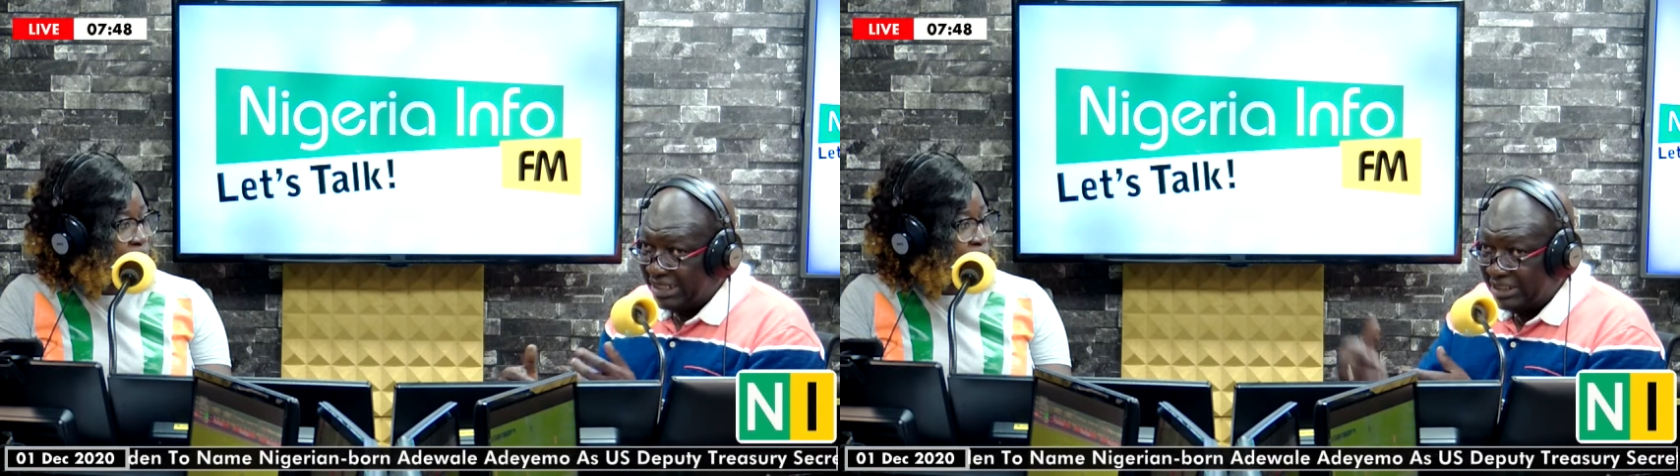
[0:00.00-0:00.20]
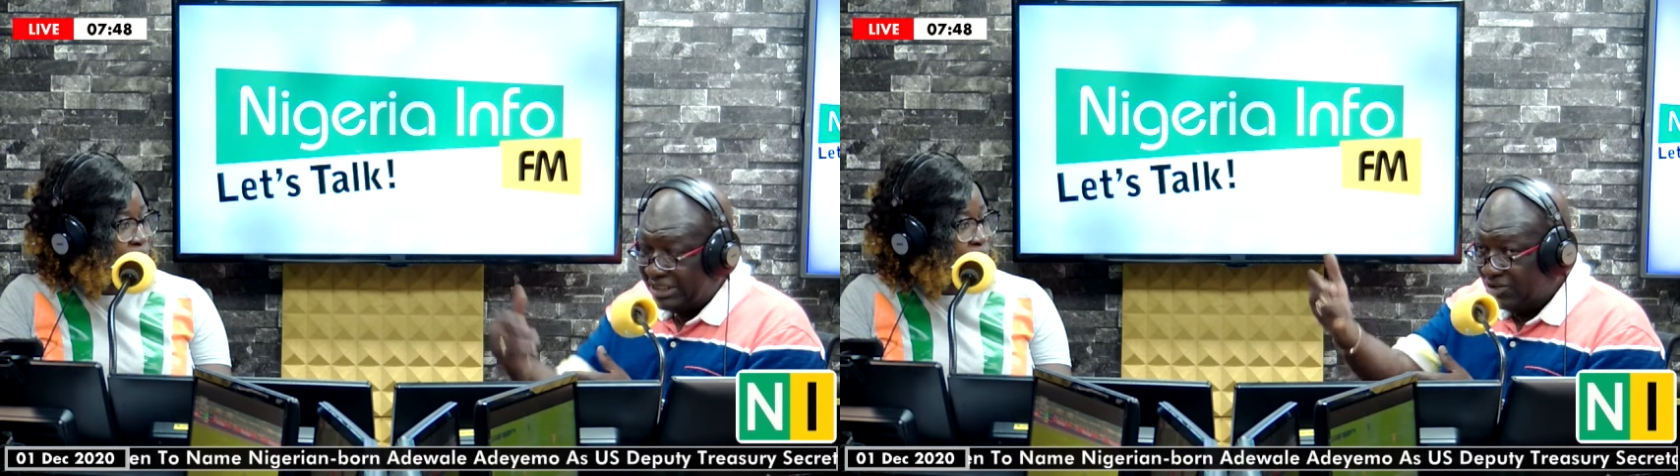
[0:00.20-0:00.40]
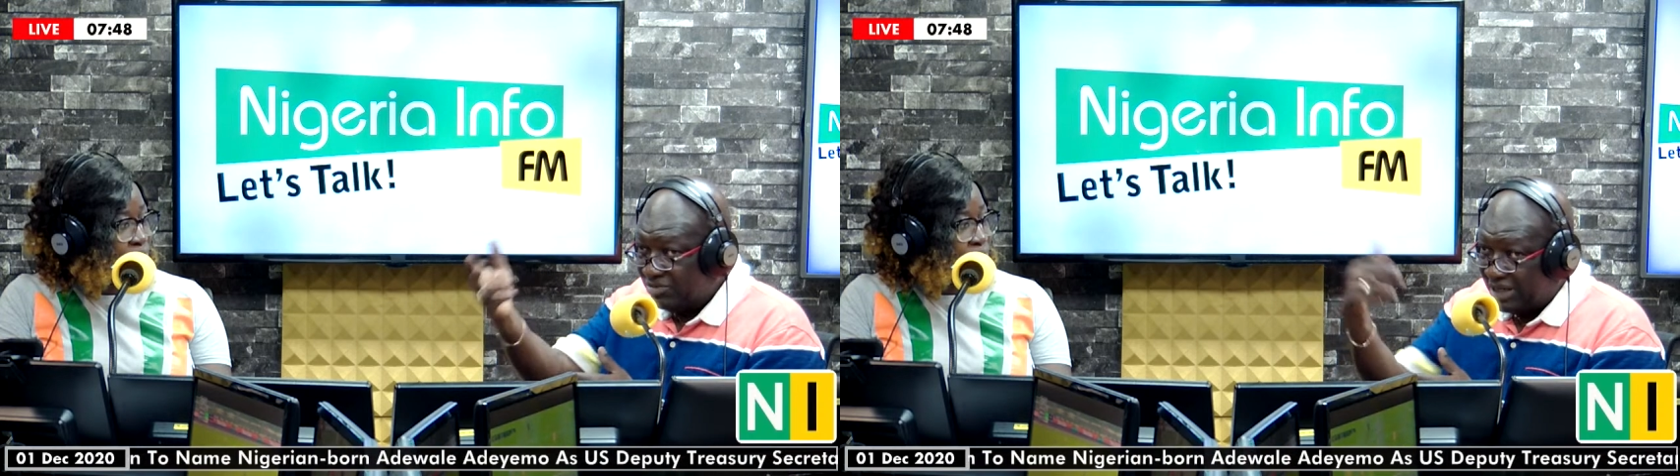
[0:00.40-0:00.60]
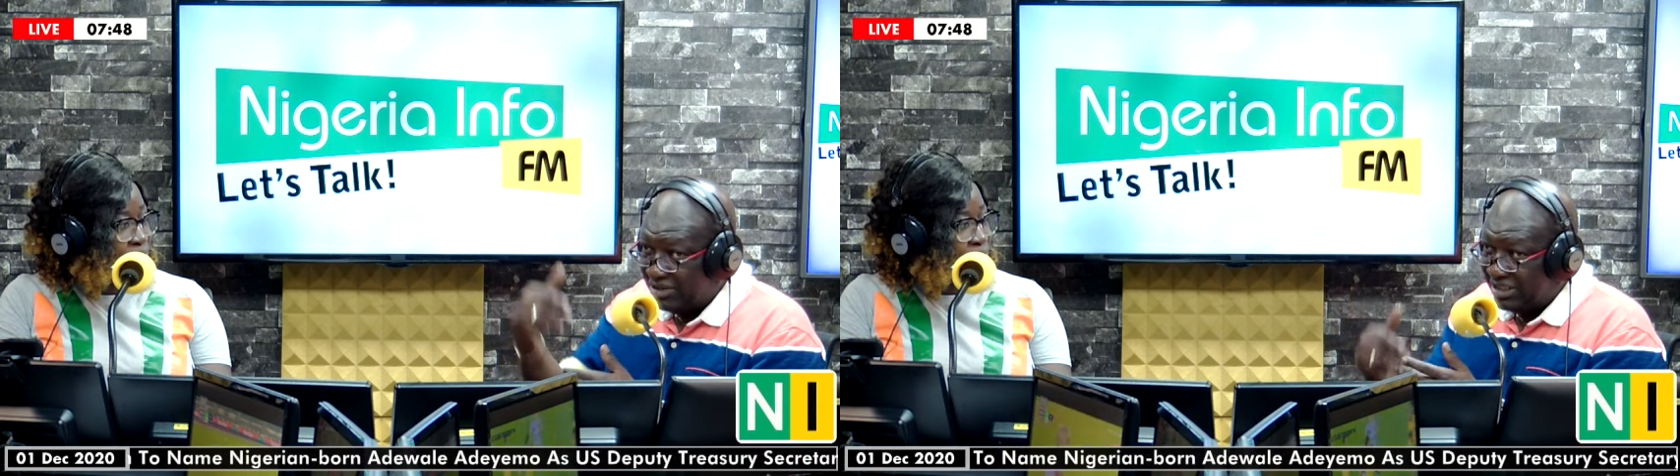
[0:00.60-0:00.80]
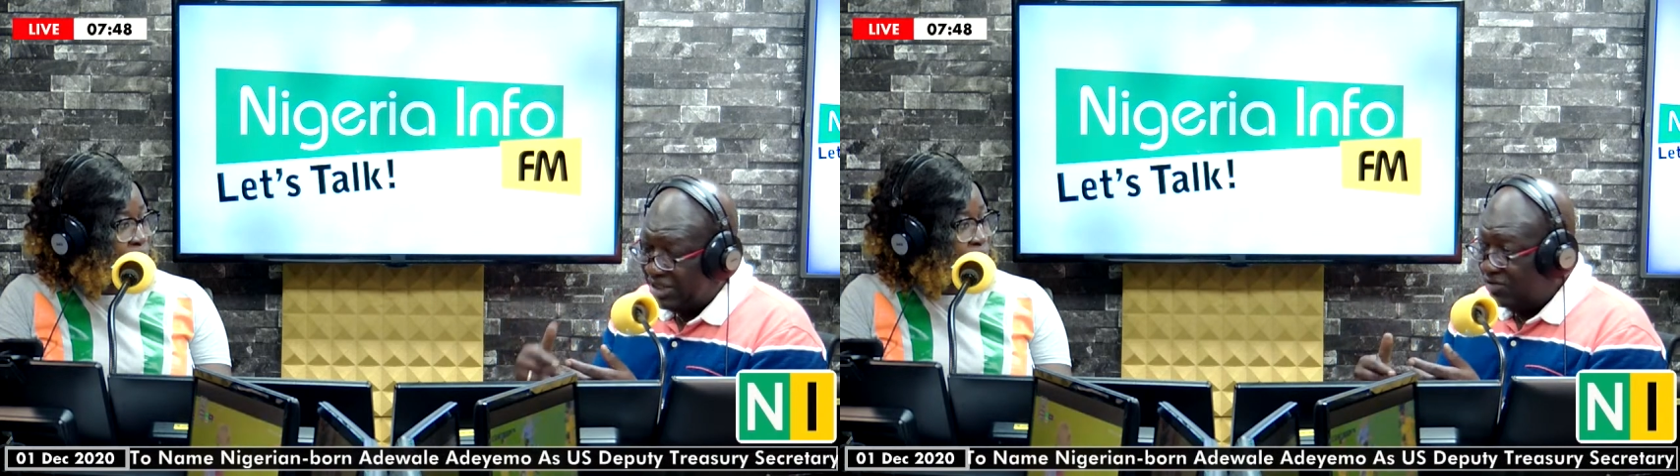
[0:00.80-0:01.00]
This gentleman you
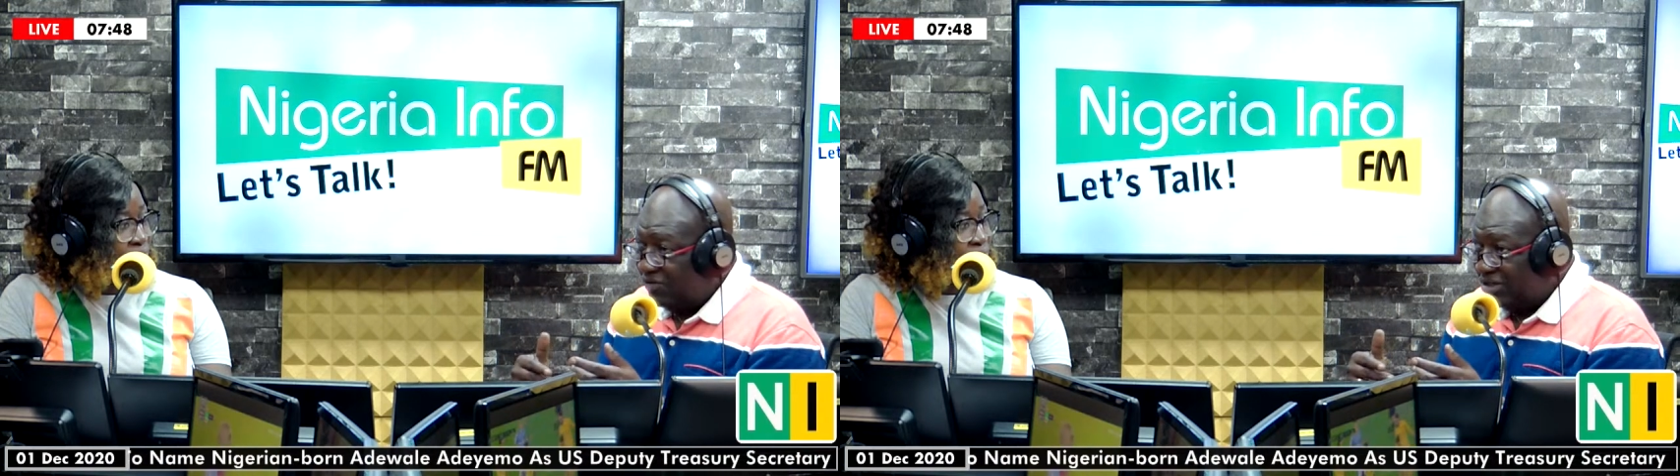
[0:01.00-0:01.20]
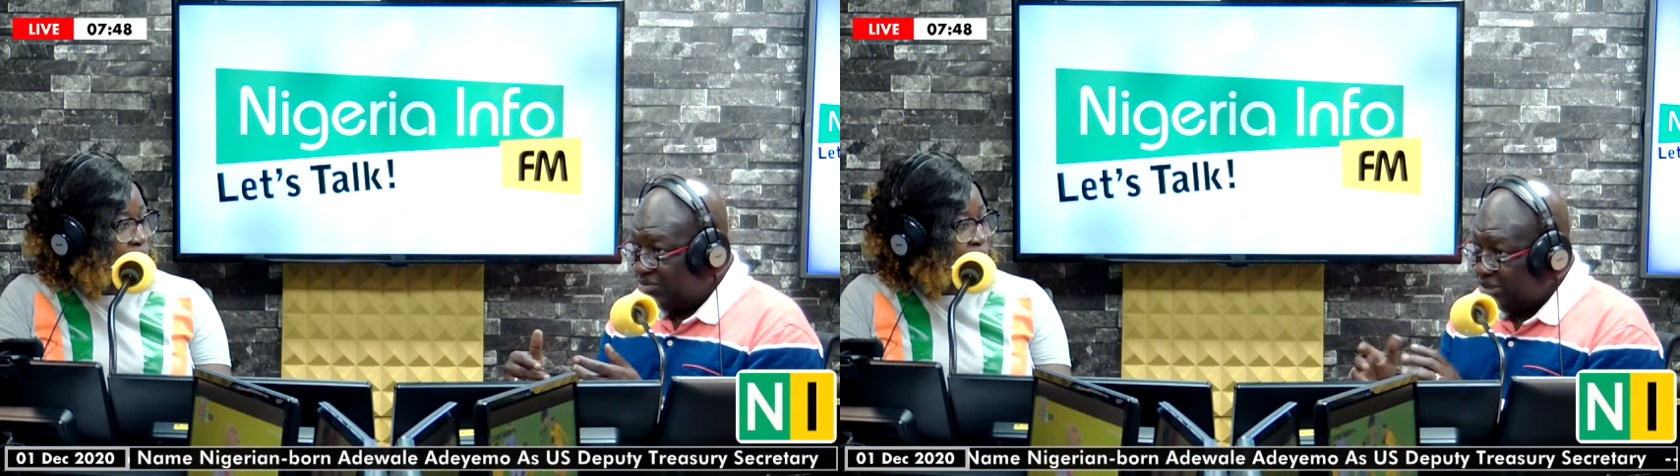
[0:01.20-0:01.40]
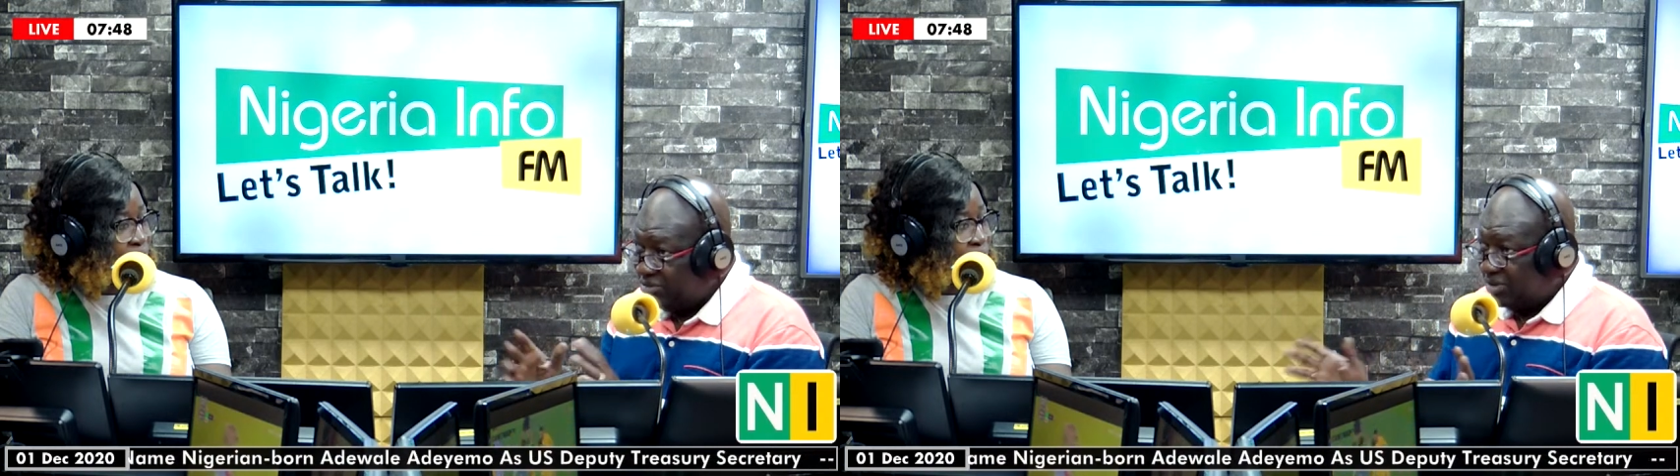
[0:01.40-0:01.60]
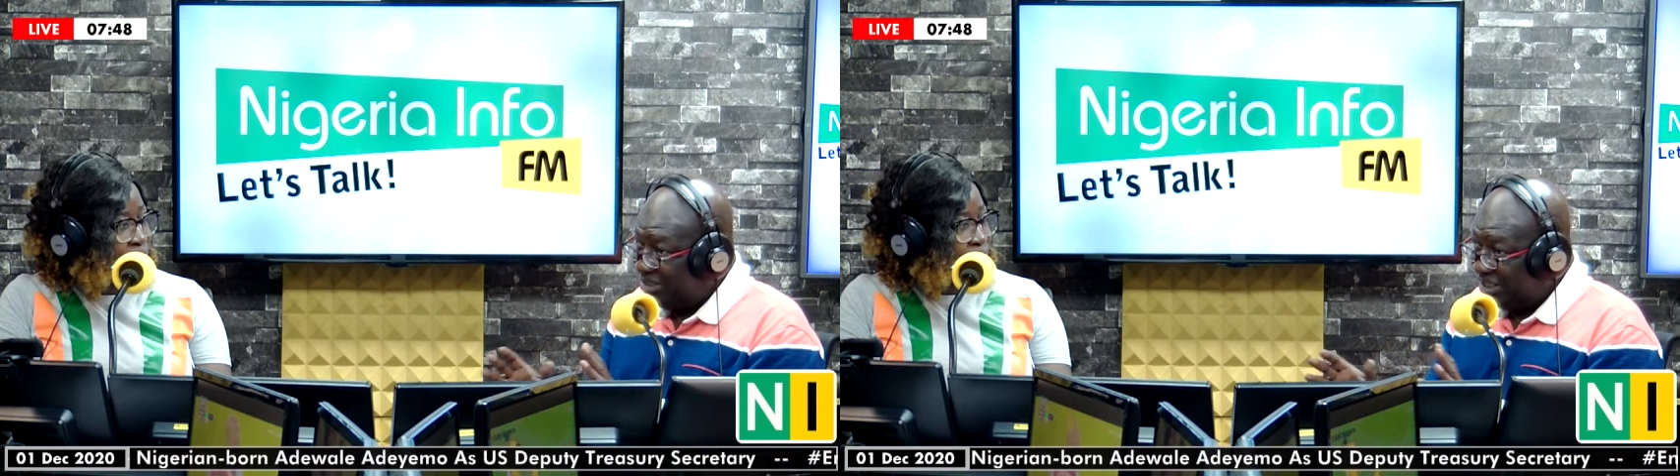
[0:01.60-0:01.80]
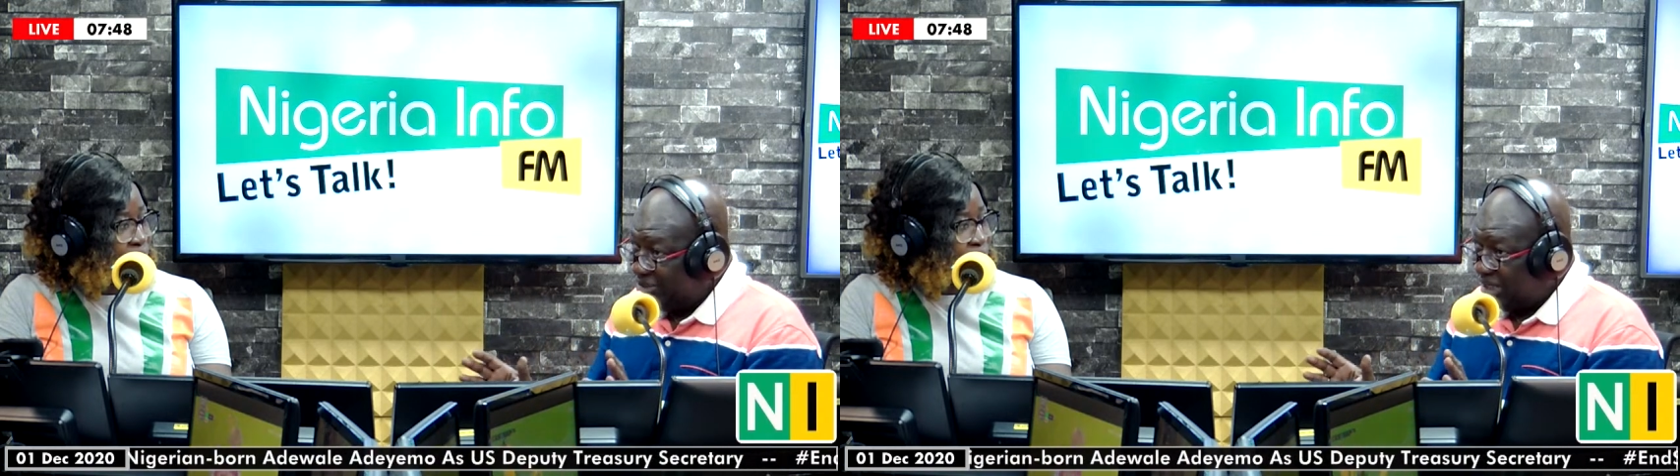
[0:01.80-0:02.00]
sent over to the
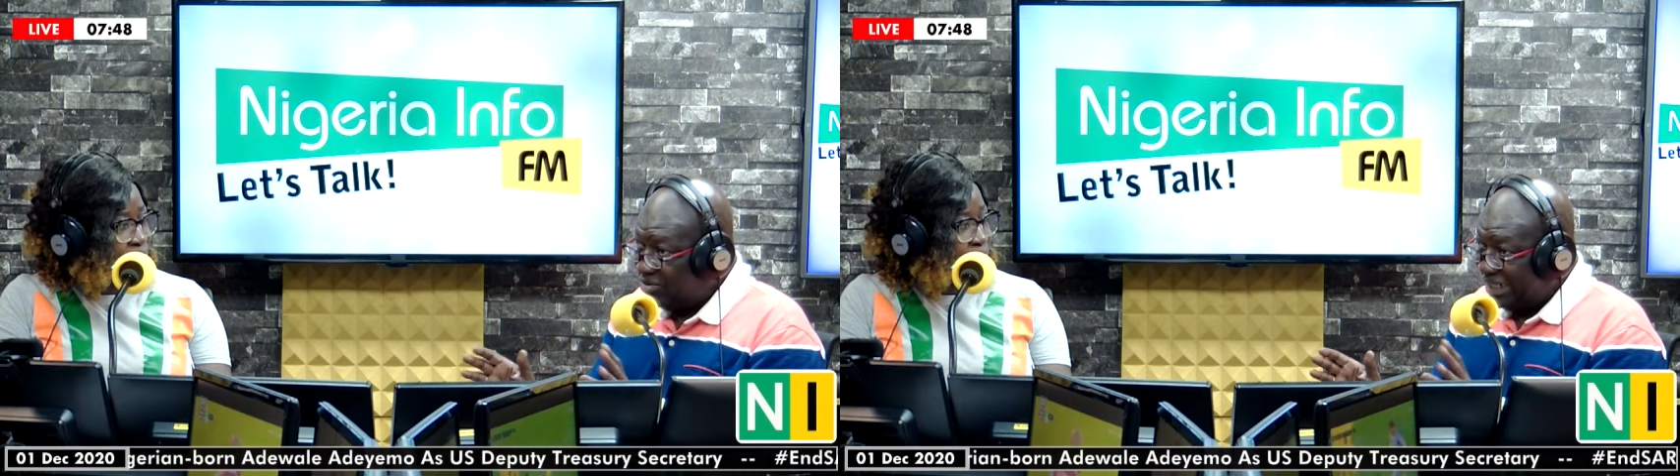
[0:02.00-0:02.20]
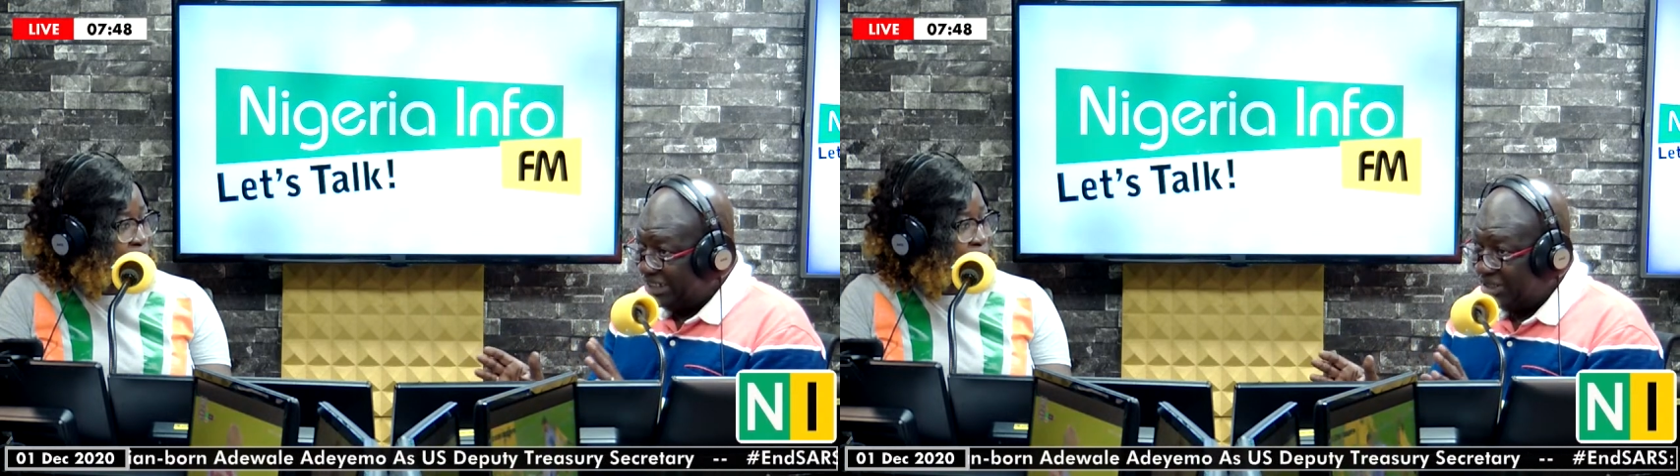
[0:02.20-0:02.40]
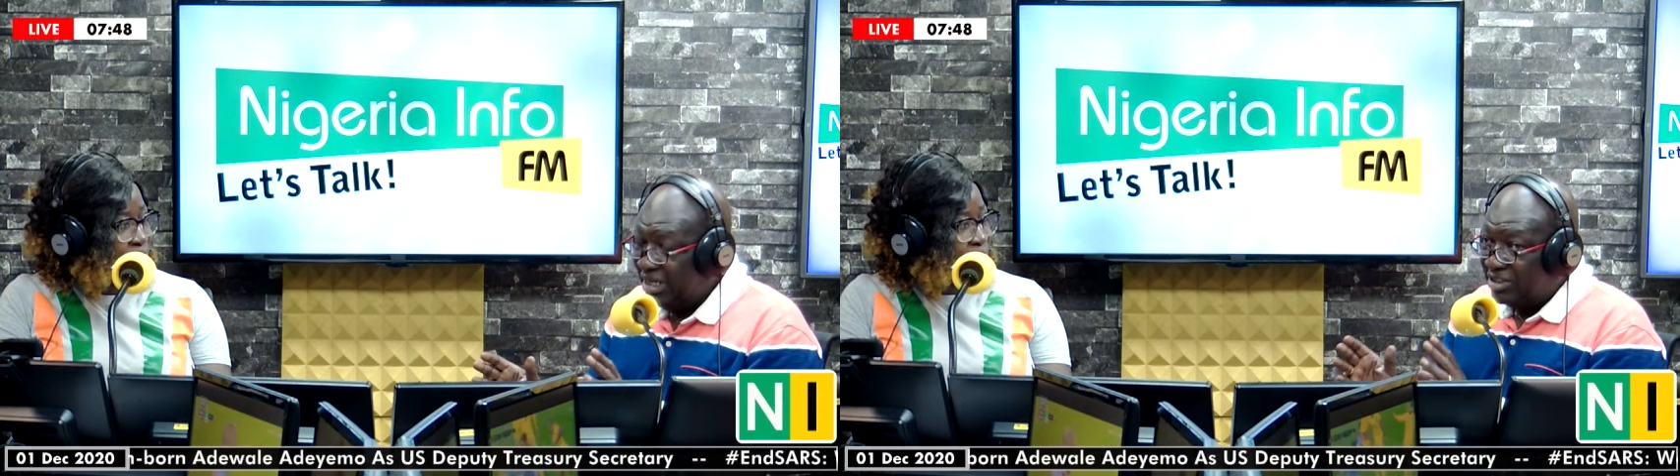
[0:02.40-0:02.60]
said this whole thing